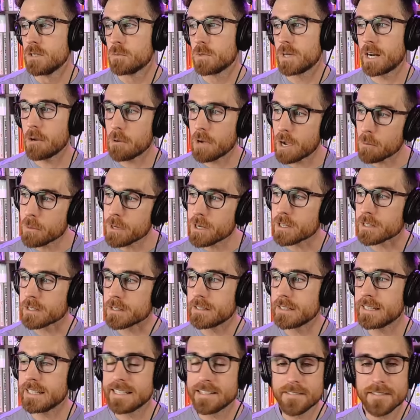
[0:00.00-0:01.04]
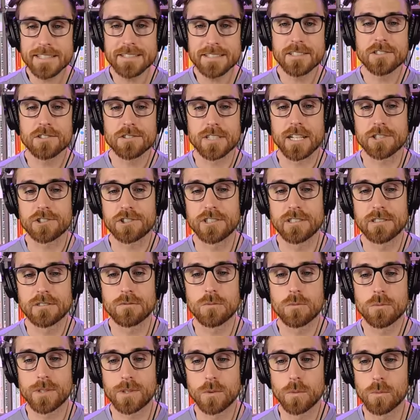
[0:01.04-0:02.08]
Well, I want to end this
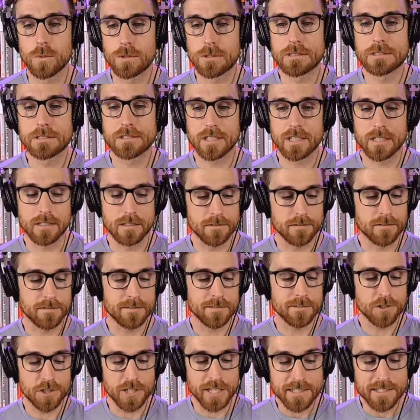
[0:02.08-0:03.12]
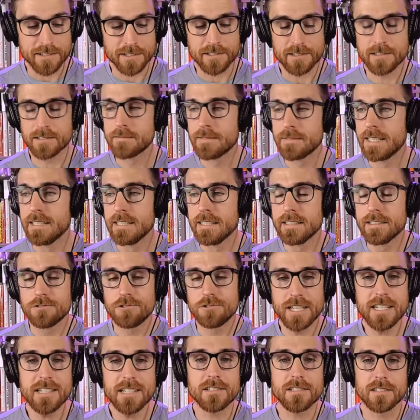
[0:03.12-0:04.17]
discussion with the words of Jesus.
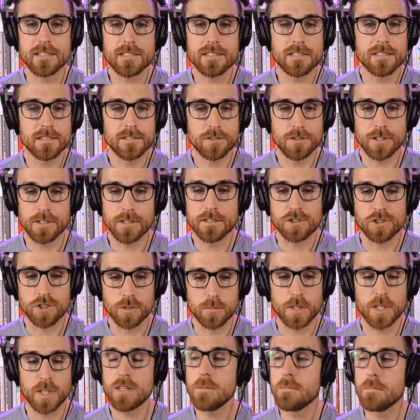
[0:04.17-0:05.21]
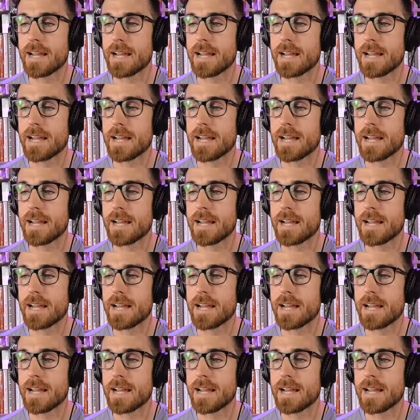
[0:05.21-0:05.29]
Jesus, during the Sermon on the